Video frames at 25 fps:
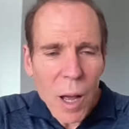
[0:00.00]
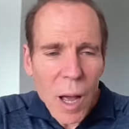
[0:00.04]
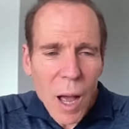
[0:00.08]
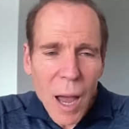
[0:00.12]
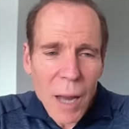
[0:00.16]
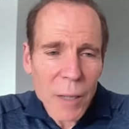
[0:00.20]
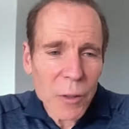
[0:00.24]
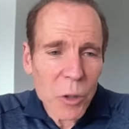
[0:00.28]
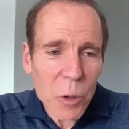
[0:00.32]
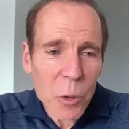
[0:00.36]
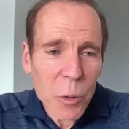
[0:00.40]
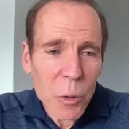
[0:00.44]

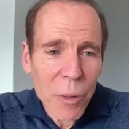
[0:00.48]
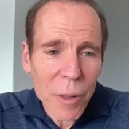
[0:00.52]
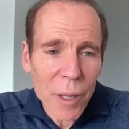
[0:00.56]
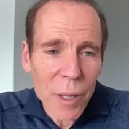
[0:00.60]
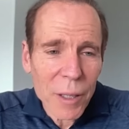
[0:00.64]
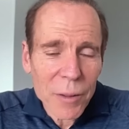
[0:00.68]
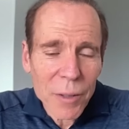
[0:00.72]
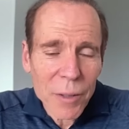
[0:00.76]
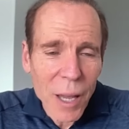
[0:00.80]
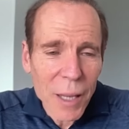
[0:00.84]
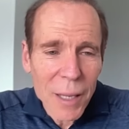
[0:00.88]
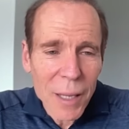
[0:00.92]
I do
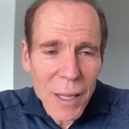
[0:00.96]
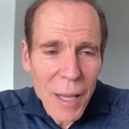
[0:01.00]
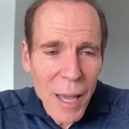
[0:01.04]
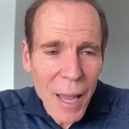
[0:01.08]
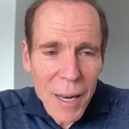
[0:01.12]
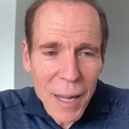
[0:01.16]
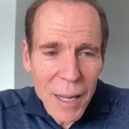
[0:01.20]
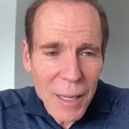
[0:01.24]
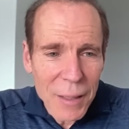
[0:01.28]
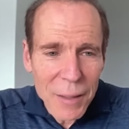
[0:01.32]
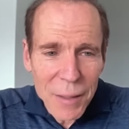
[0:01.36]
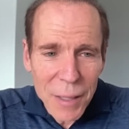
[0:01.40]
think taking
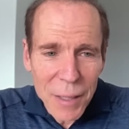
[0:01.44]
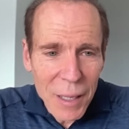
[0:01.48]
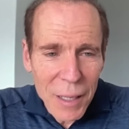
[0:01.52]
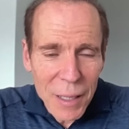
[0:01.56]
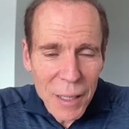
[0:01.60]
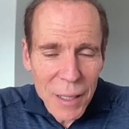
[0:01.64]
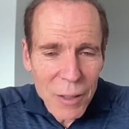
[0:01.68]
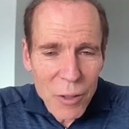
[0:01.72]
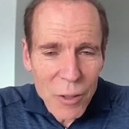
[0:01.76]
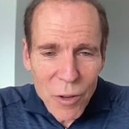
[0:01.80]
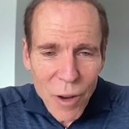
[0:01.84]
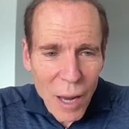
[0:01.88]
NAD
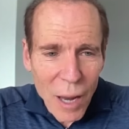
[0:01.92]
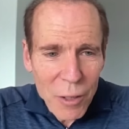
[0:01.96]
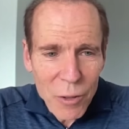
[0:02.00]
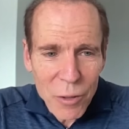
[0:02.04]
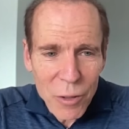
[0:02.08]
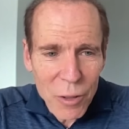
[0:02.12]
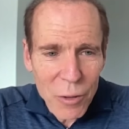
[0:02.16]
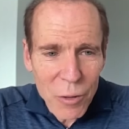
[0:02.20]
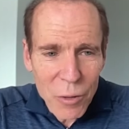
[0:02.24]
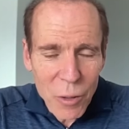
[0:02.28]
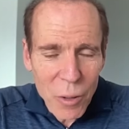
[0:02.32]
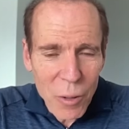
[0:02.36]

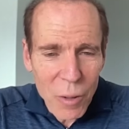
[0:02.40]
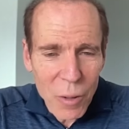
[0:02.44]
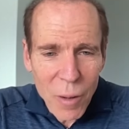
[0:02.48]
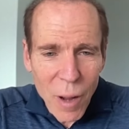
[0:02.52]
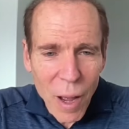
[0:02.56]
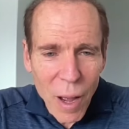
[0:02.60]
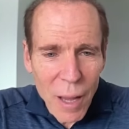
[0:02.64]
injections or